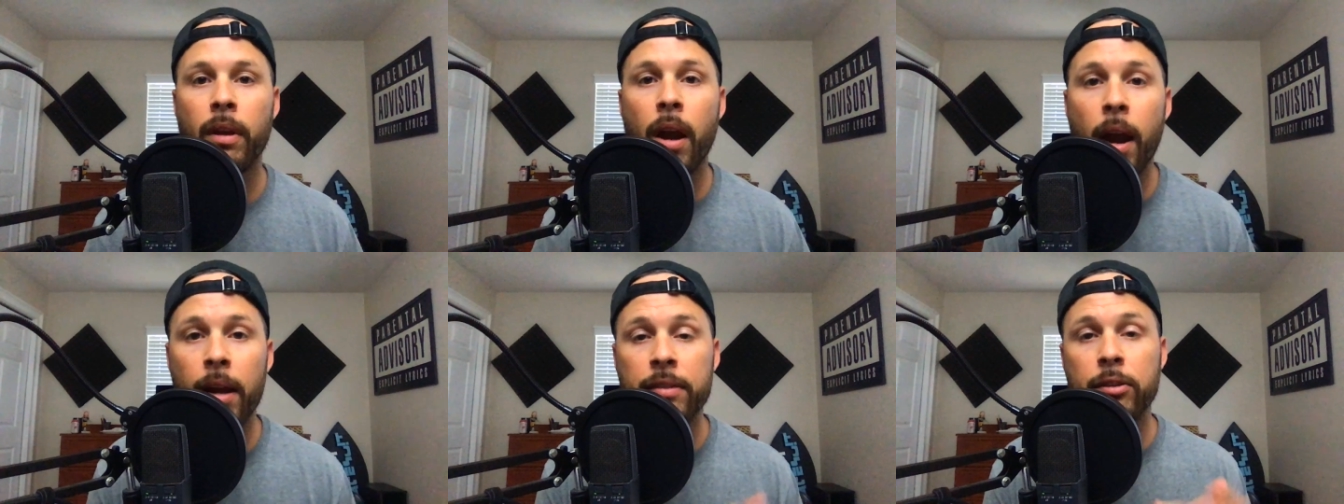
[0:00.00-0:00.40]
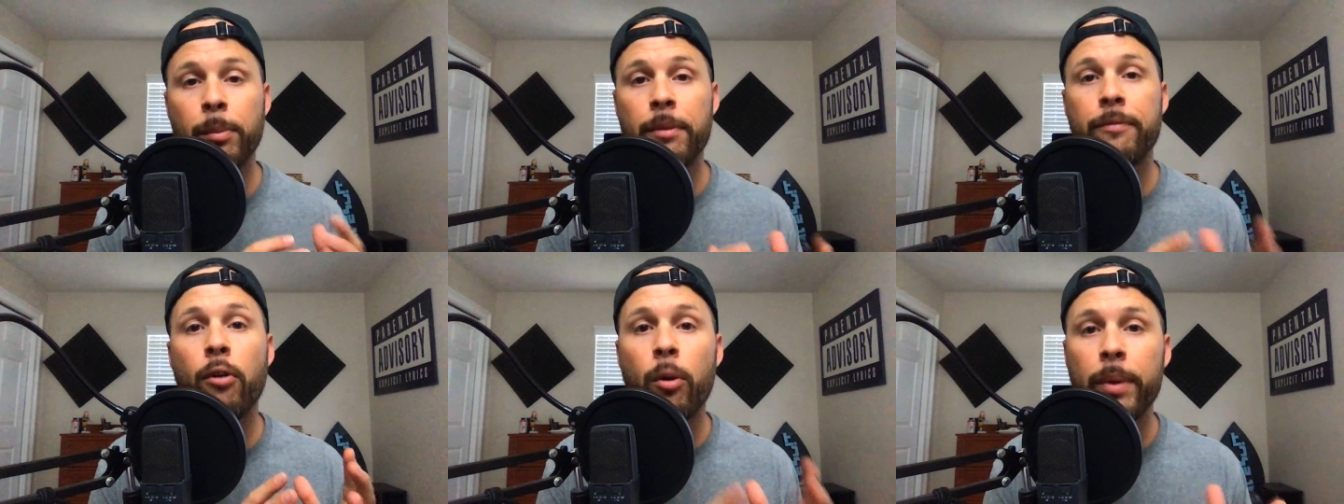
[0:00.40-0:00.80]
All right, so
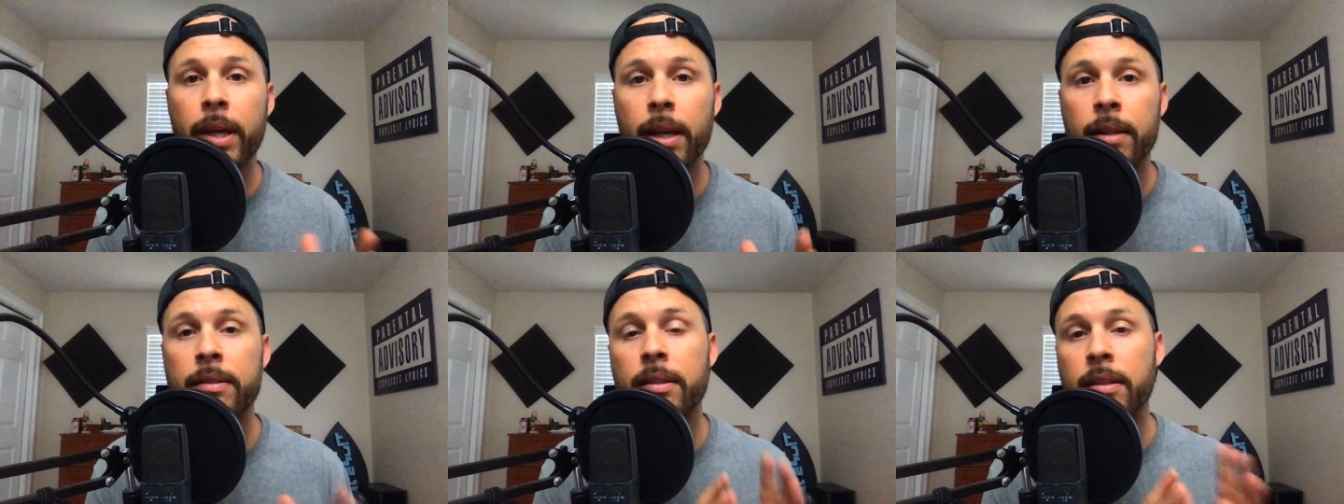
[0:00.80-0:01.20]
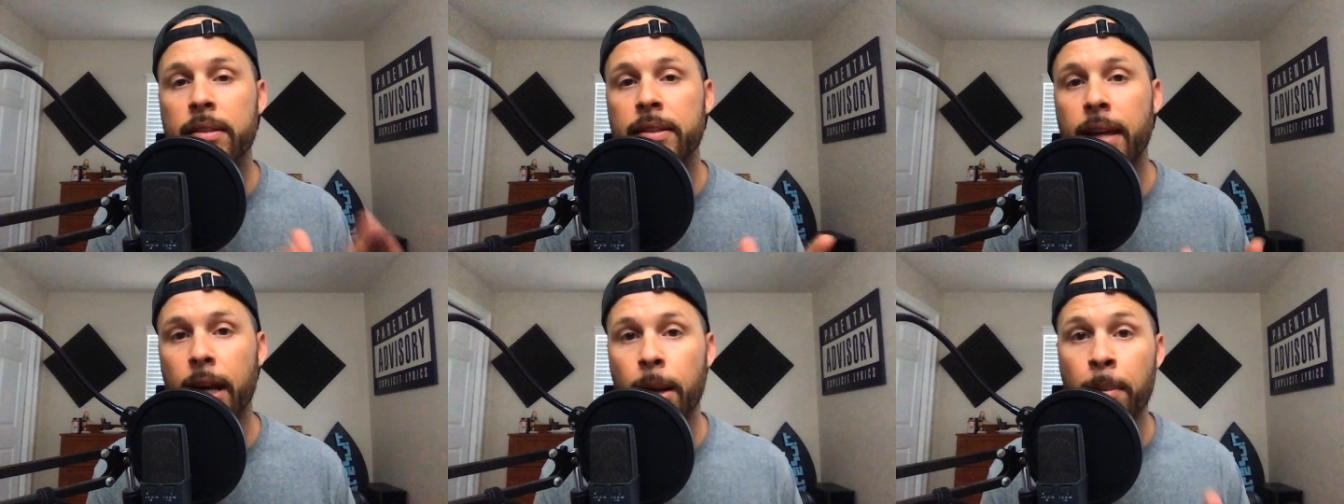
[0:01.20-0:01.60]
before we get into the
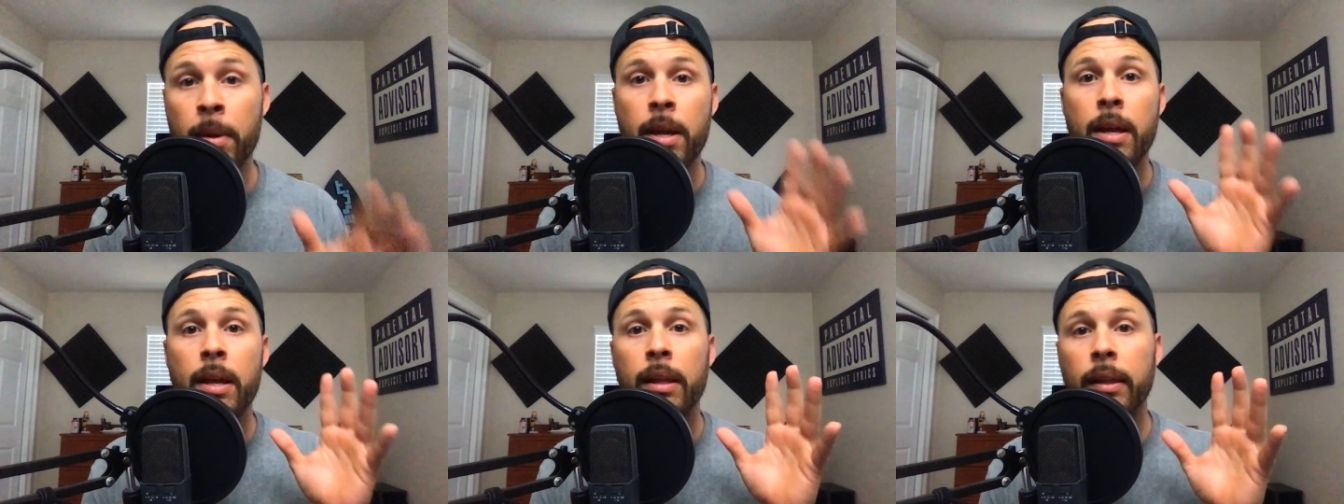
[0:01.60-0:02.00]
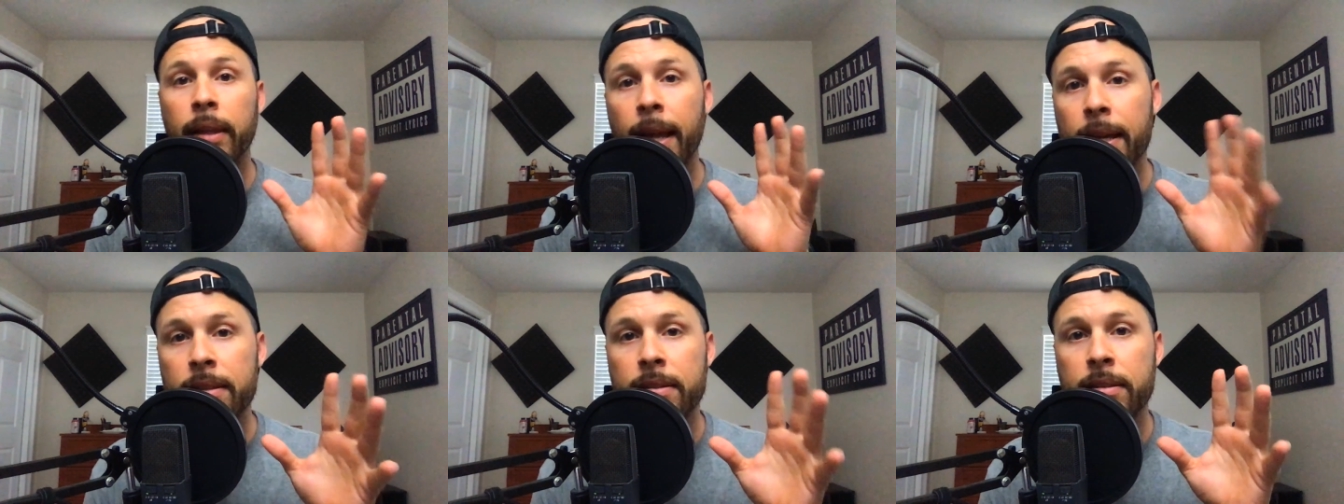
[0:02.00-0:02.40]
setup,
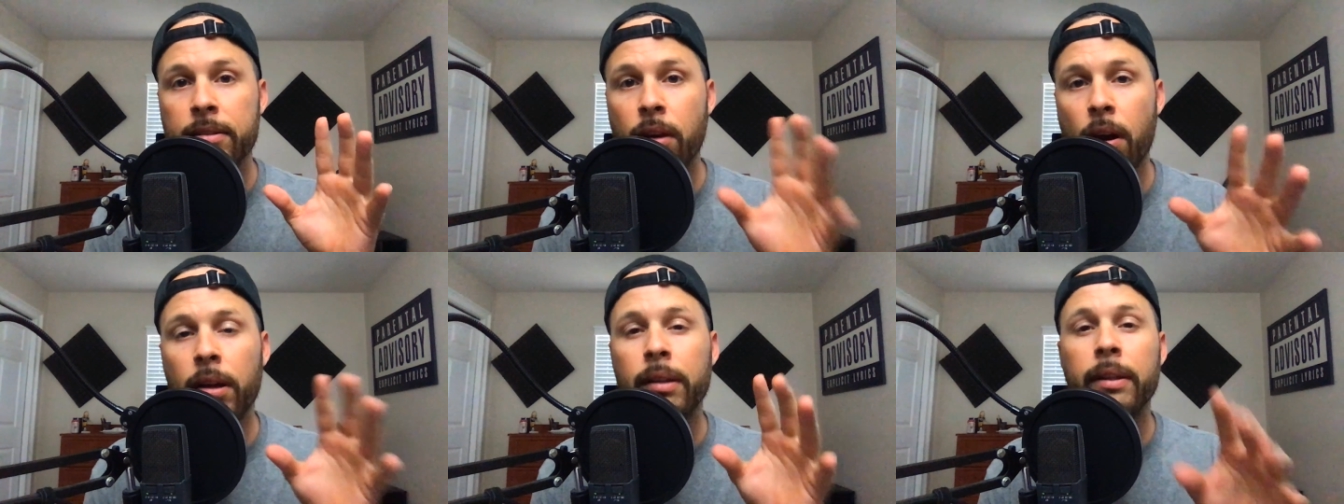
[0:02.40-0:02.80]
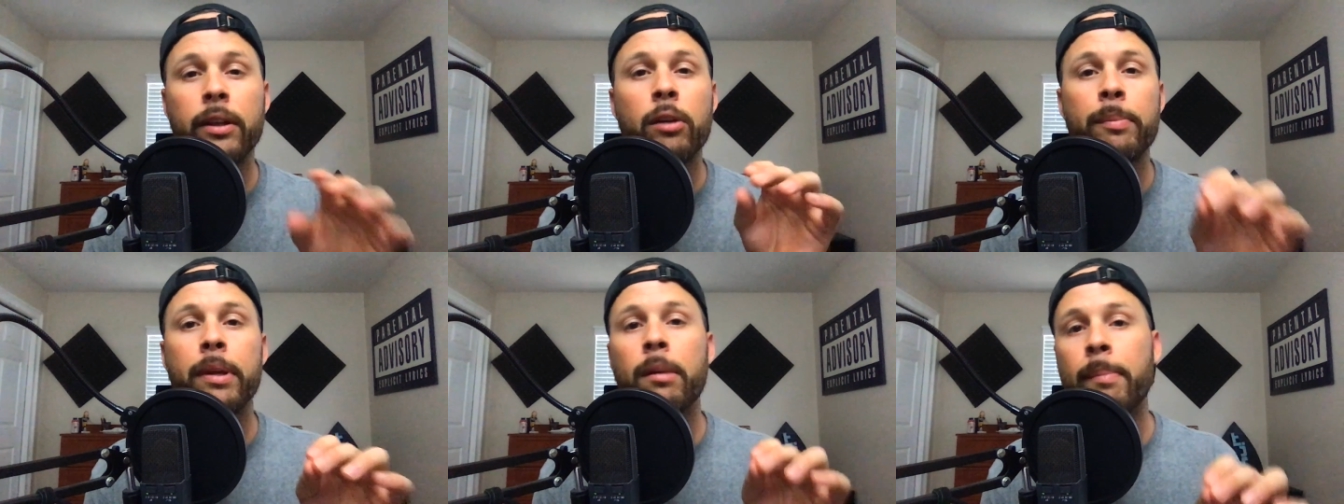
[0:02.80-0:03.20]
let's talk a little bit